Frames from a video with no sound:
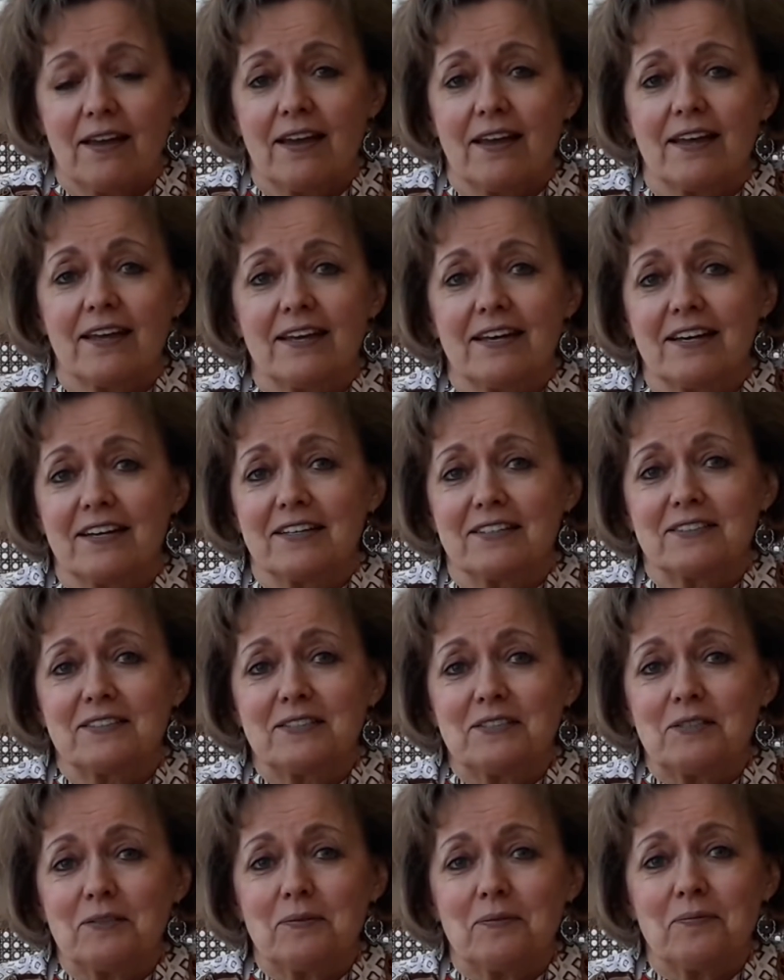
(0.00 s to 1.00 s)

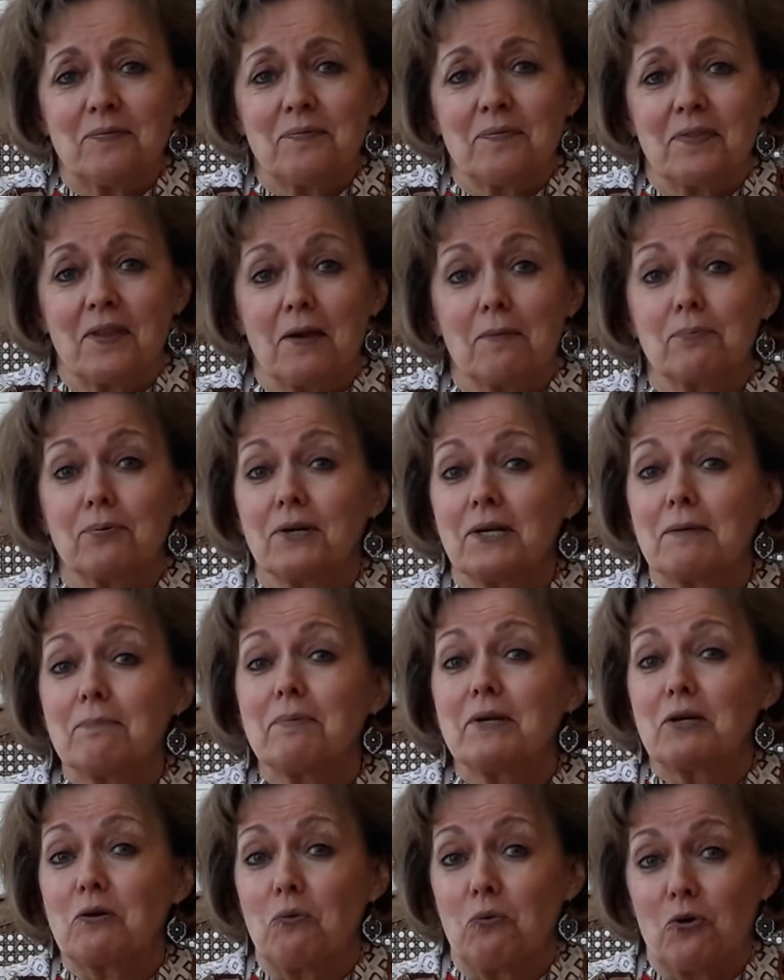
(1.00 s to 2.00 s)
is a pretty
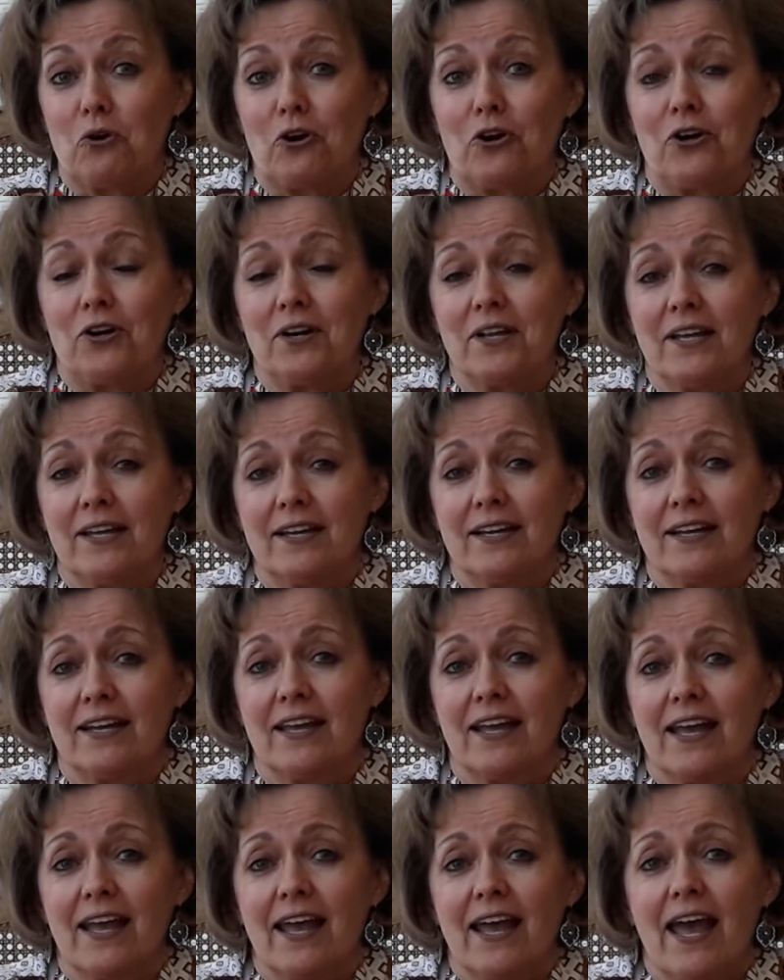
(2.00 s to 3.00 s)
big word,
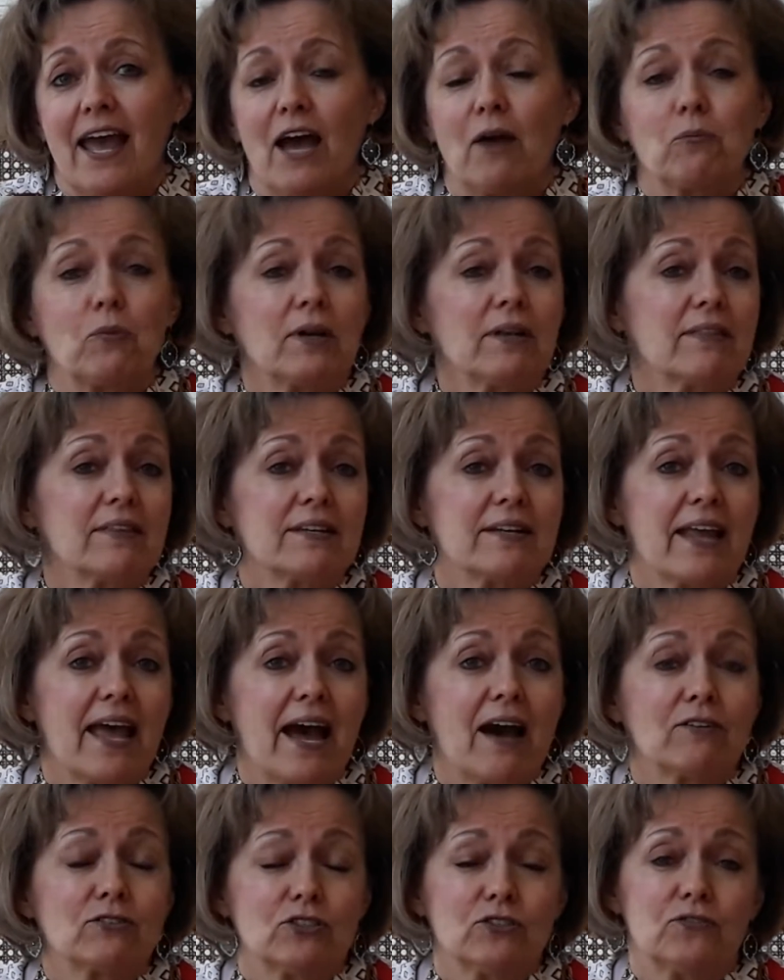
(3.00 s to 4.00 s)
and one of the
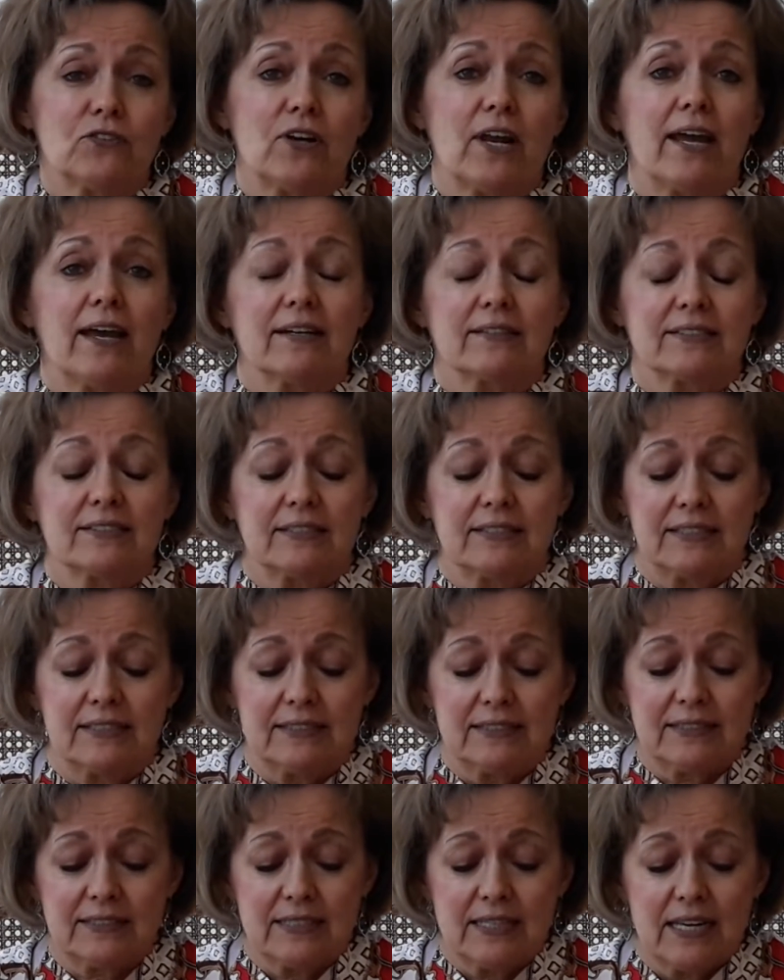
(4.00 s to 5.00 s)
nouns for
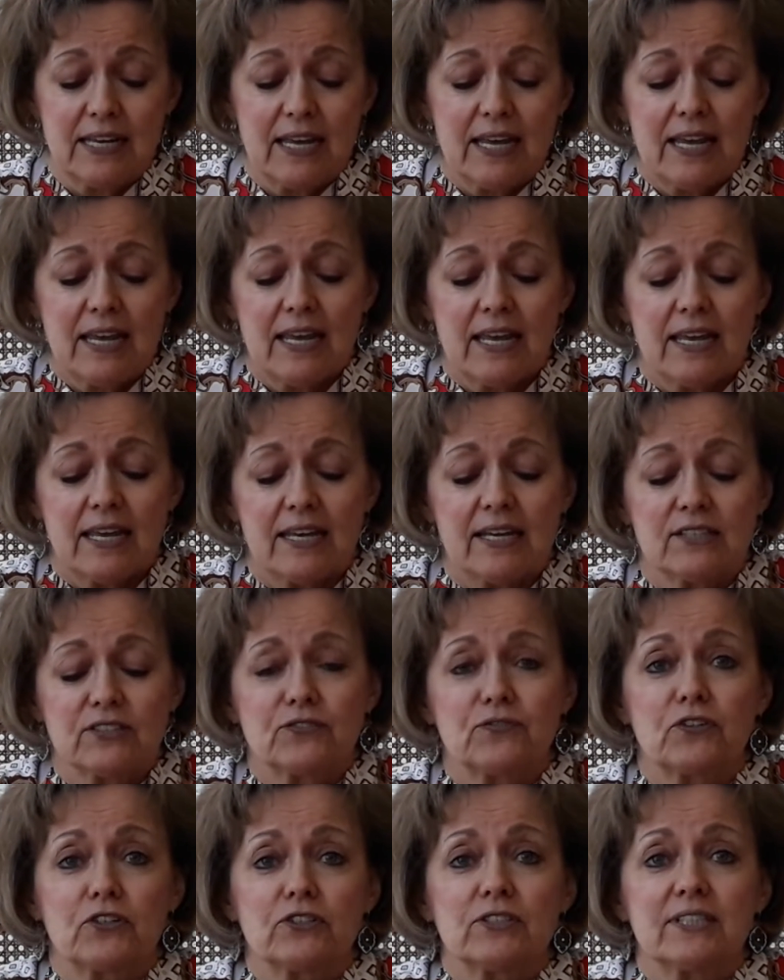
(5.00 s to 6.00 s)
excellence is
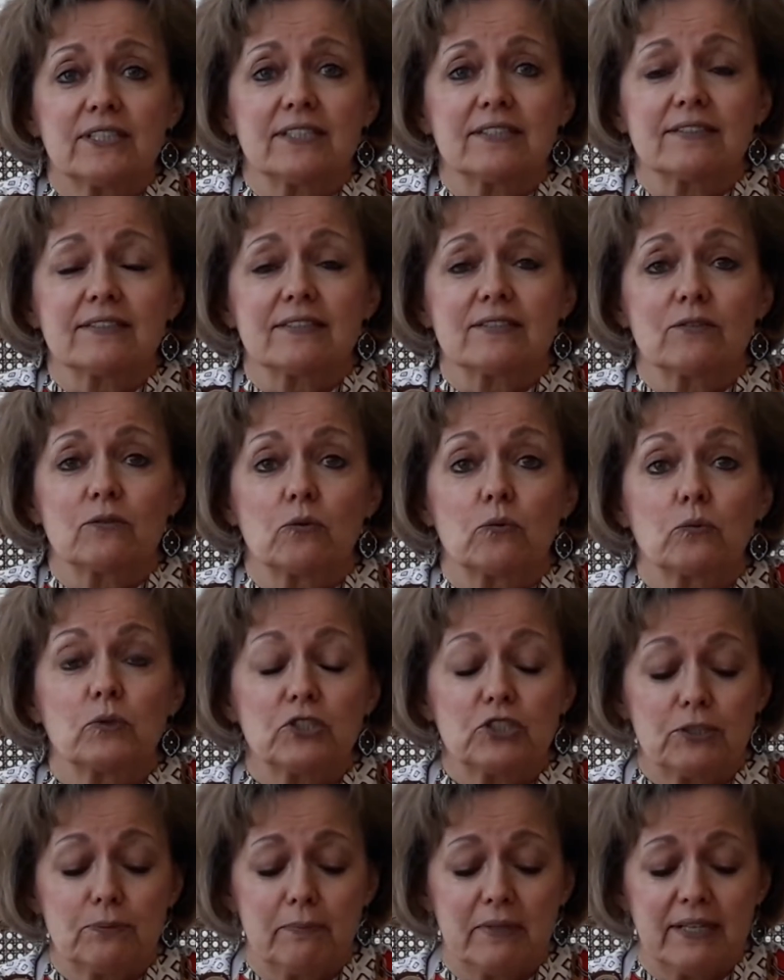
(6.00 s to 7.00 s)
virtus,
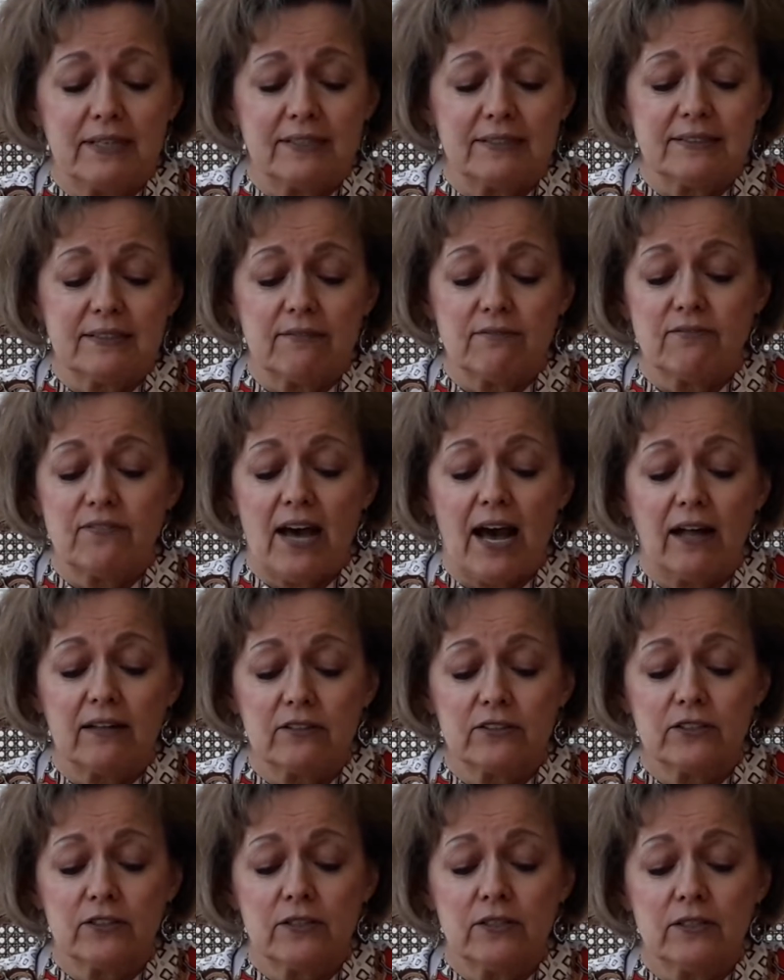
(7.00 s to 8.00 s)
which means
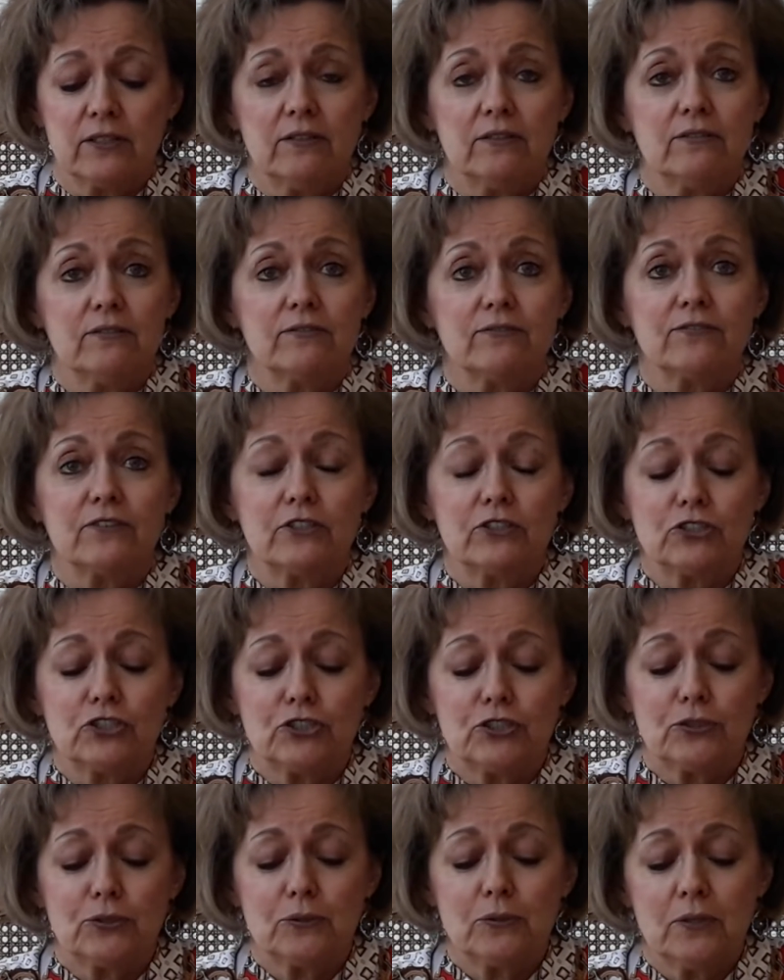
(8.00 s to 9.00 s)
valor,
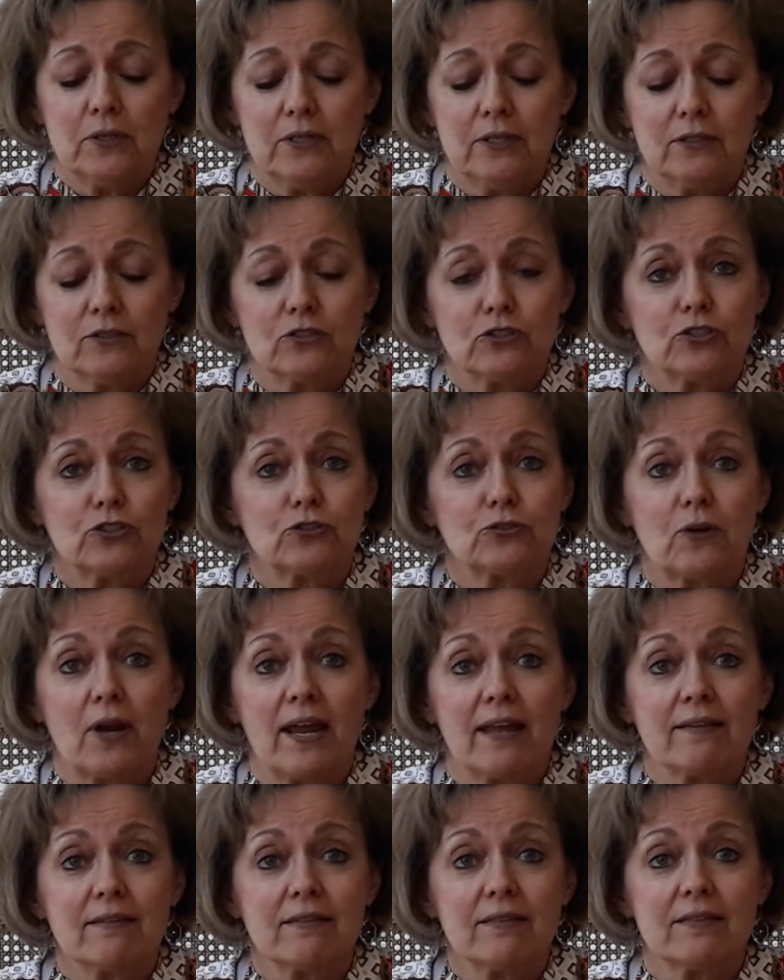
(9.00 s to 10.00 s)
virtue,
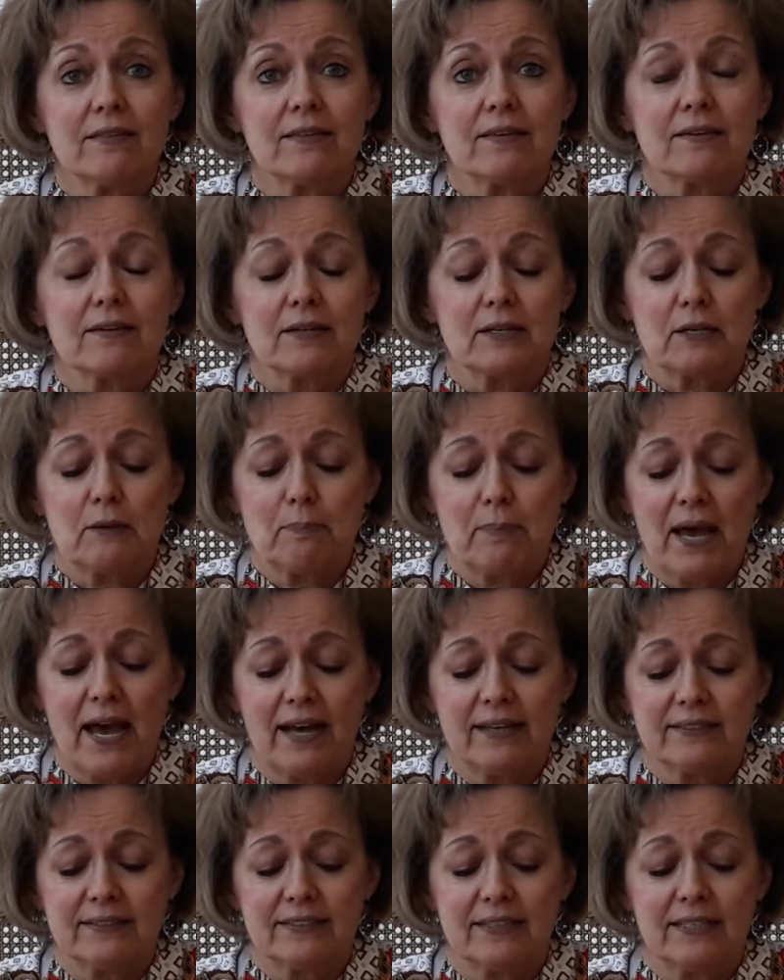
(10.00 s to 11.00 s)
strength,
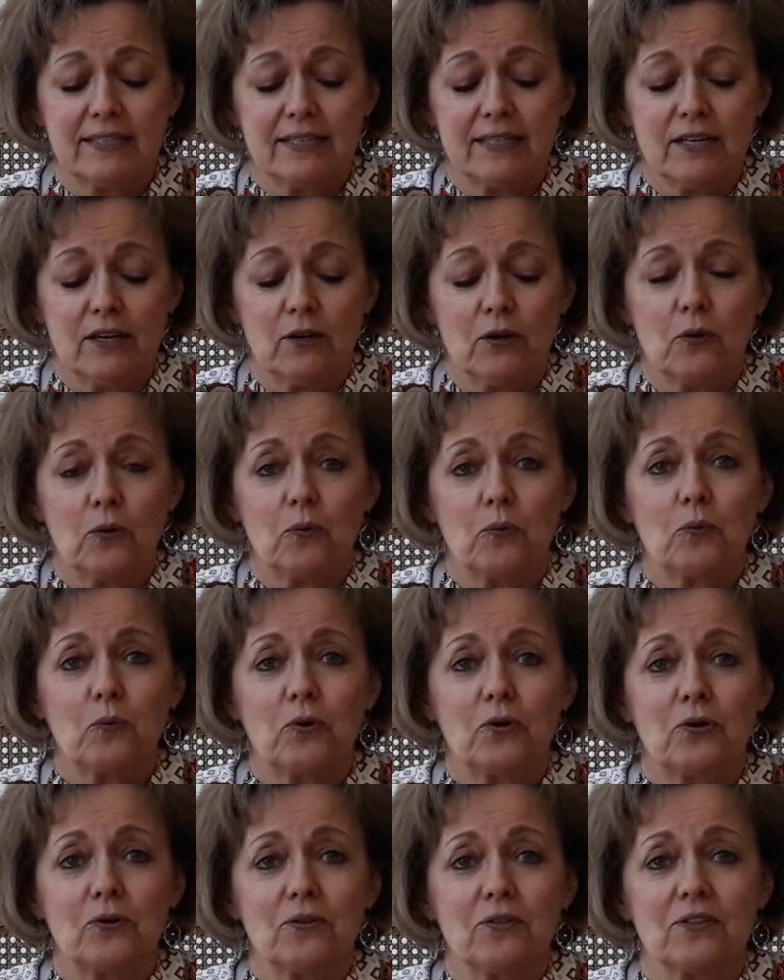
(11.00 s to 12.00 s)
capacity,
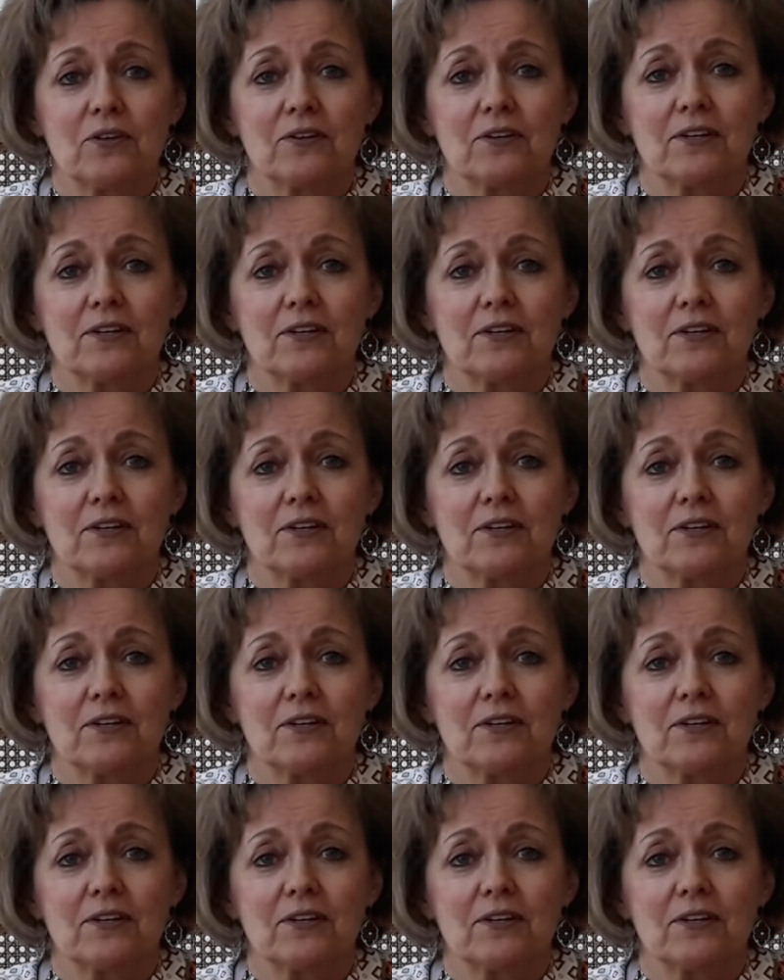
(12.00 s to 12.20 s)
worth.